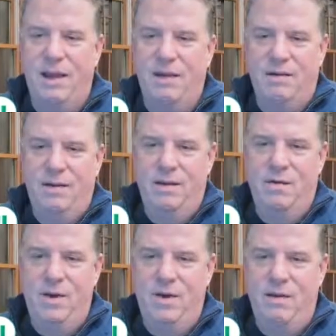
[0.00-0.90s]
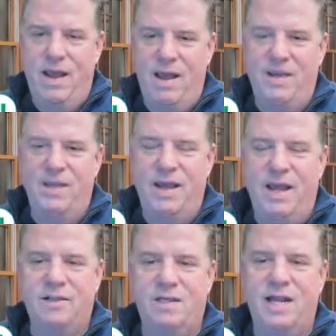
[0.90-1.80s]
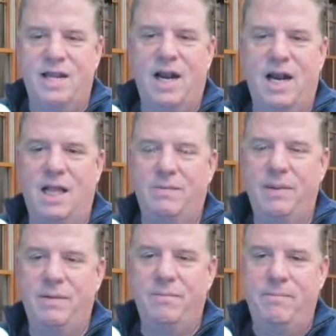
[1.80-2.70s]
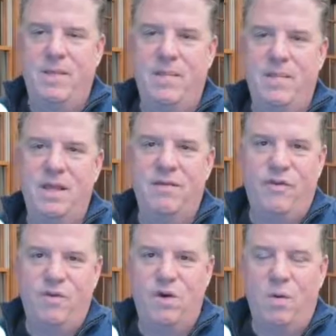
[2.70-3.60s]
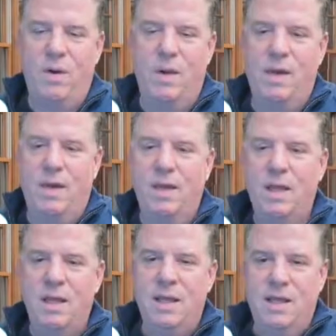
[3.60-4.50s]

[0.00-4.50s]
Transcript: Now, you know, I don't have anything else in that column, but maybe in the future I will